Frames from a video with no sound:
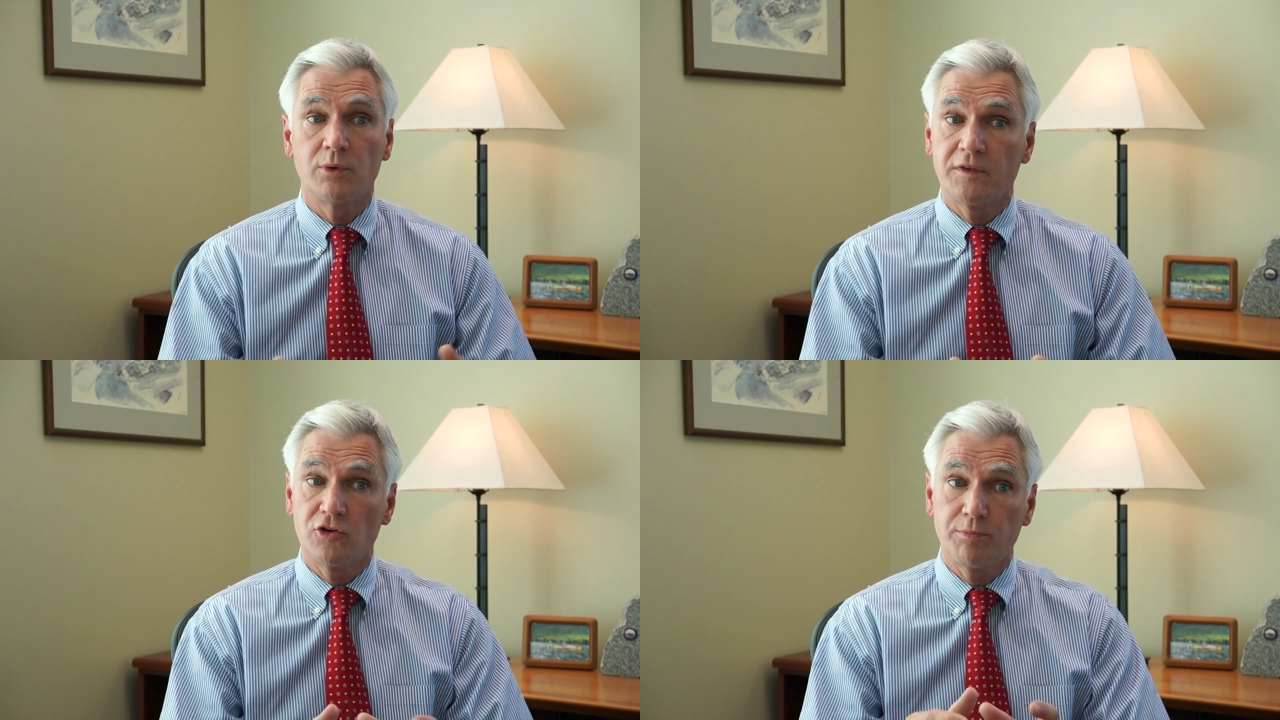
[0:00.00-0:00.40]

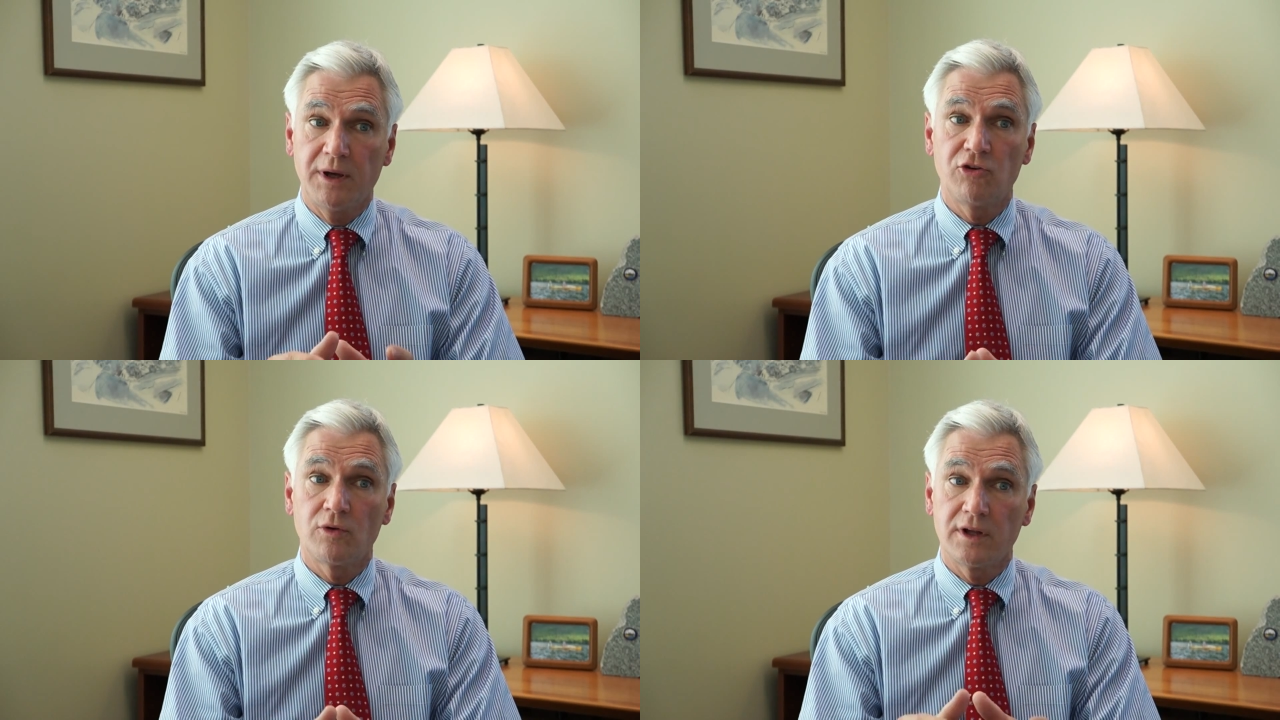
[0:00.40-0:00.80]
with a
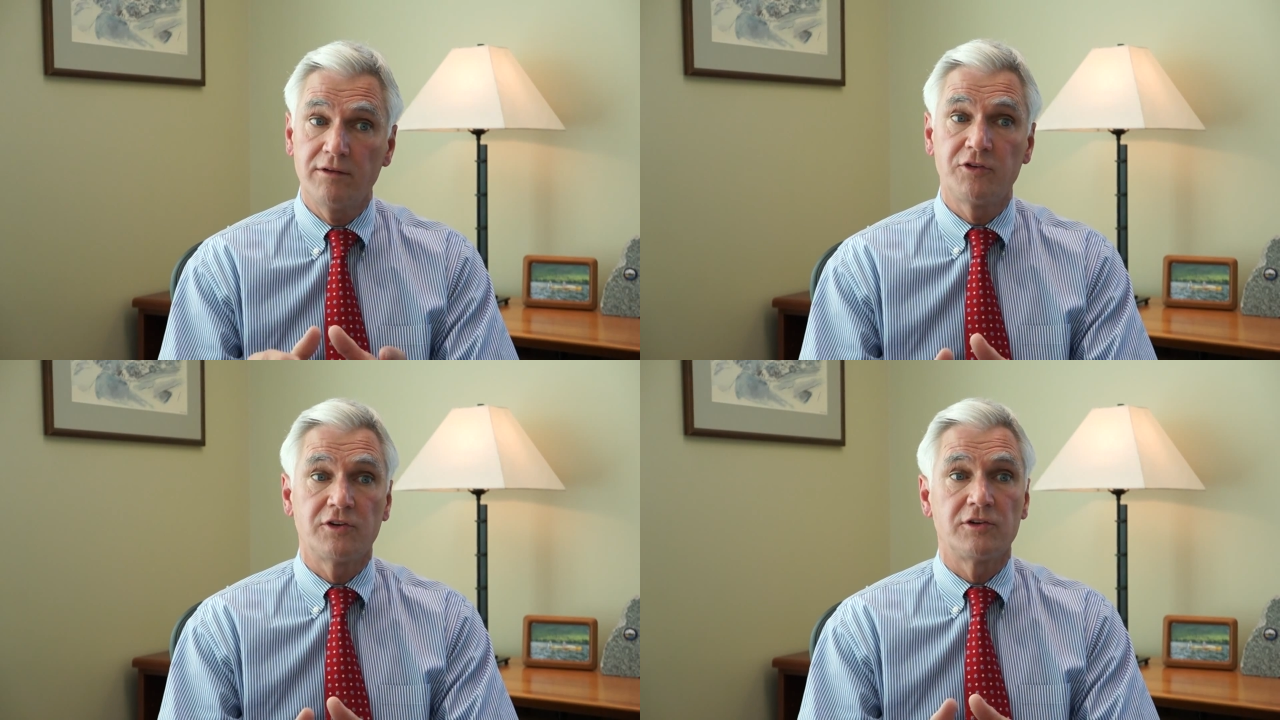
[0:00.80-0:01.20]
special
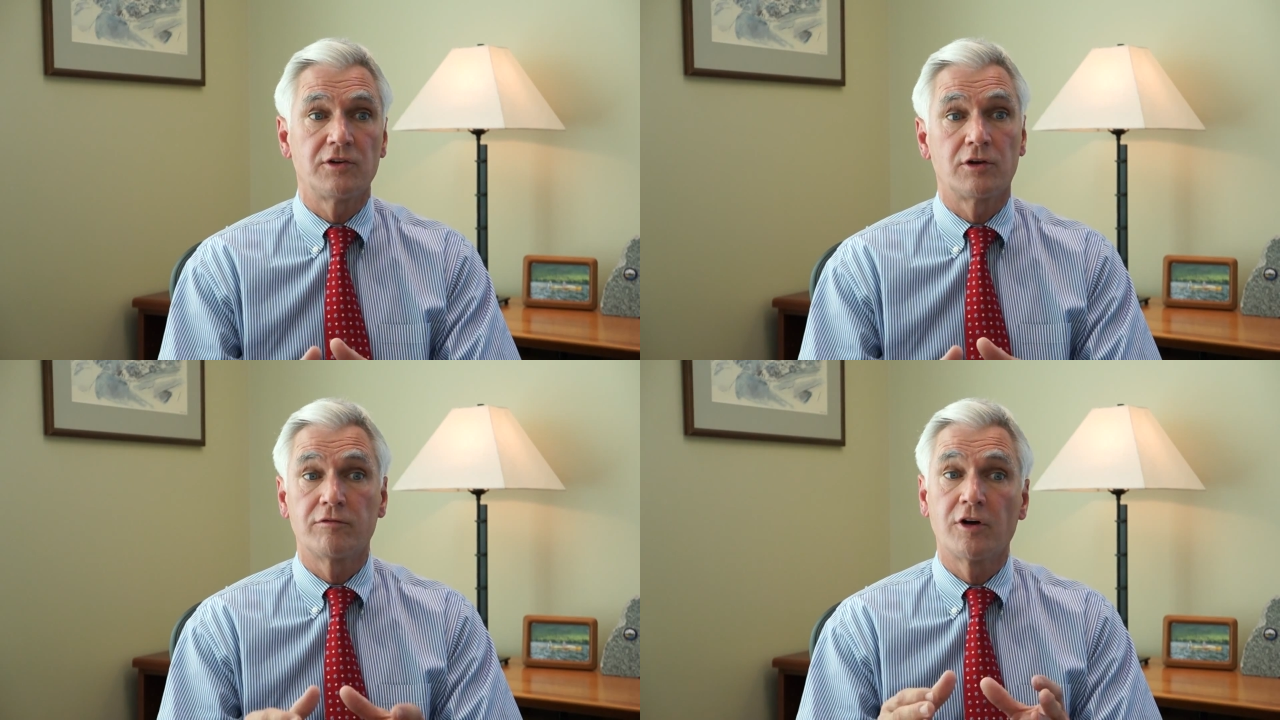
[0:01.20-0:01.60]

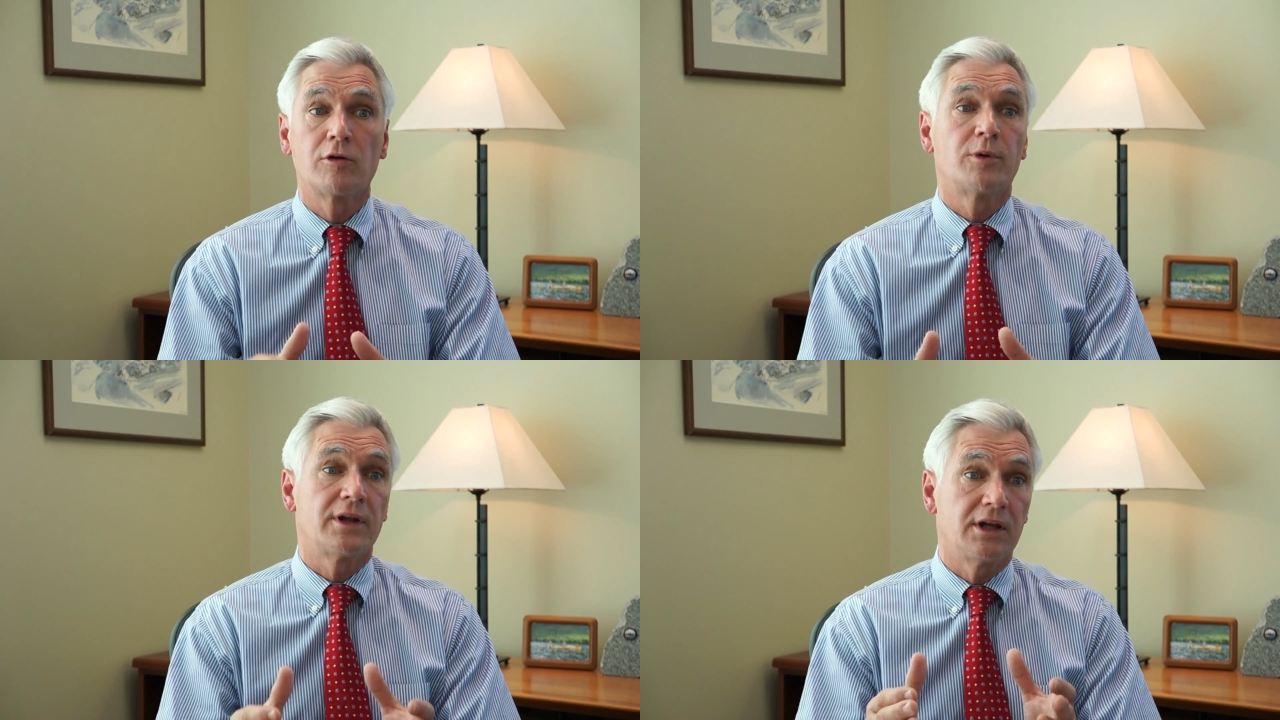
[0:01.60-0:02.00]
emphasis on the
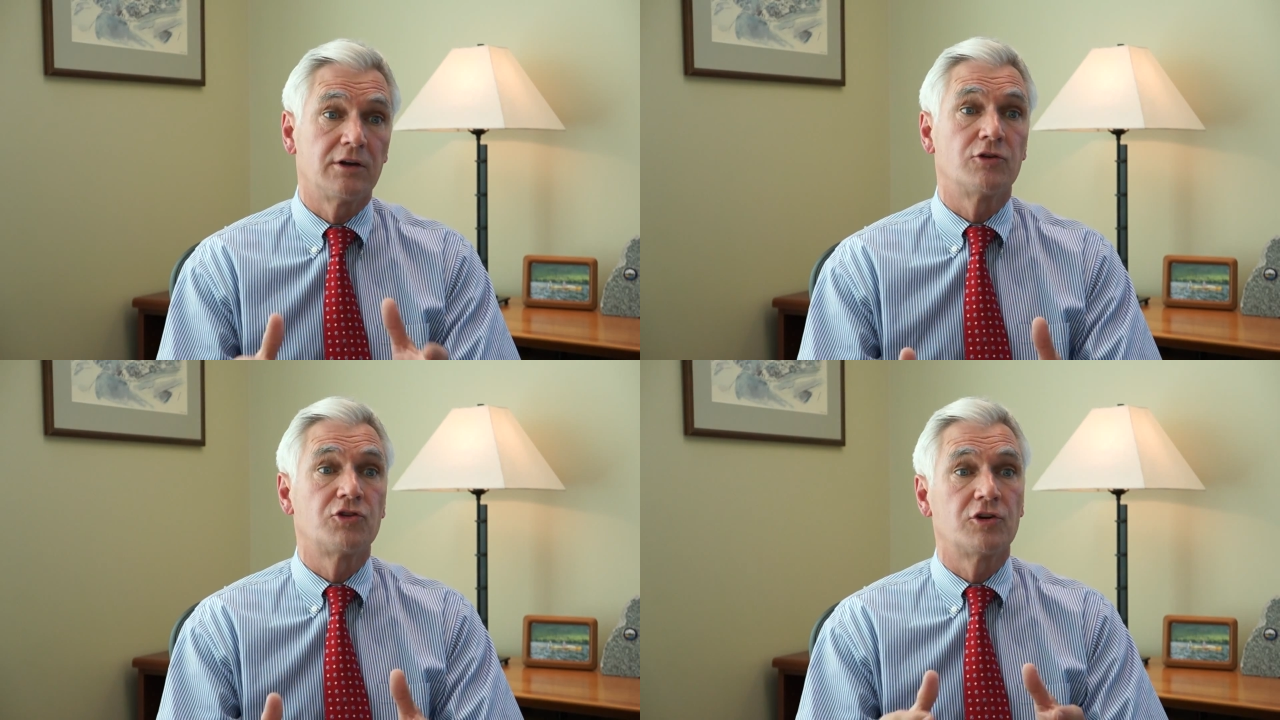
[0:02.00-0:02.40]
vulnerable and
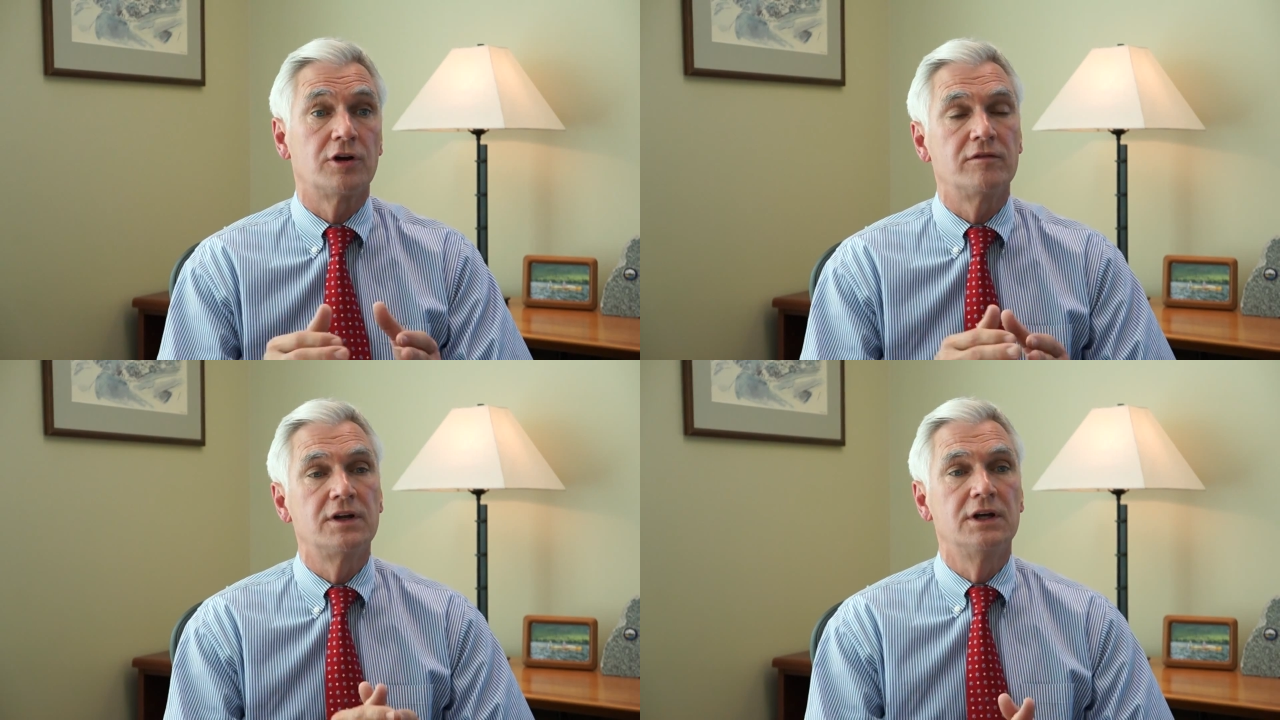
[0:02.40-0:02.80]

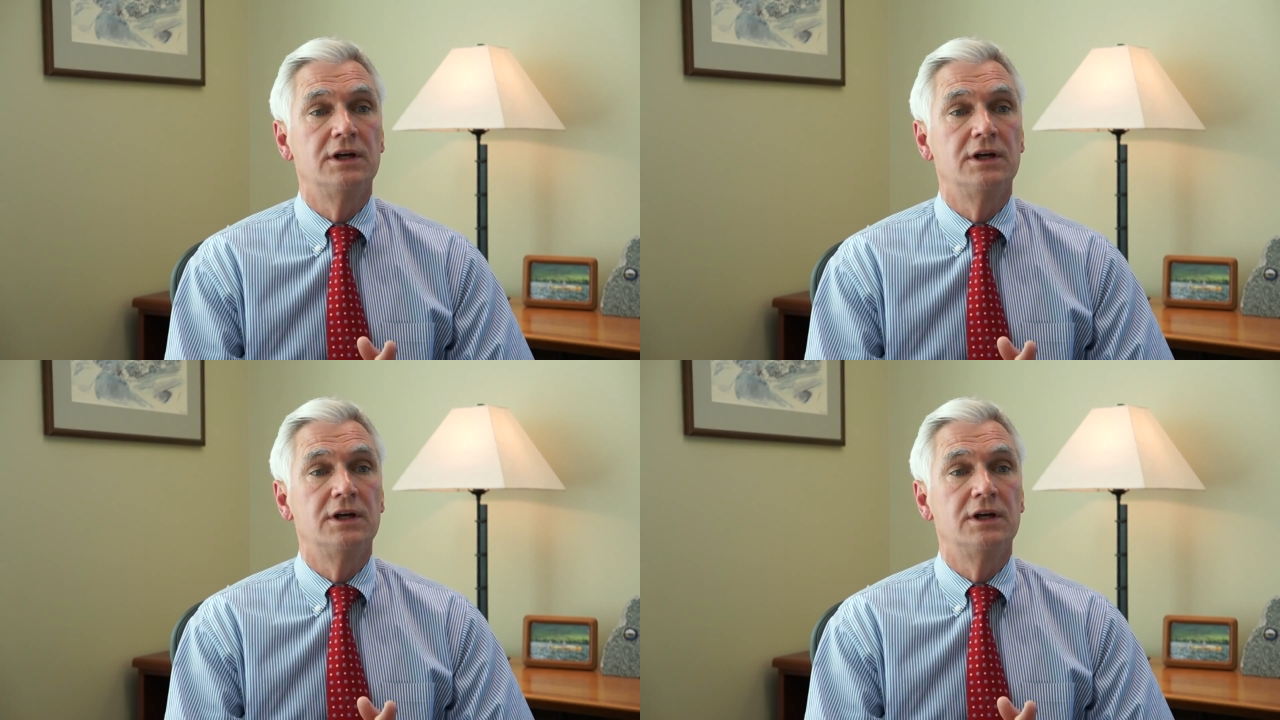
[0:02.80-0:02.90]
underserved.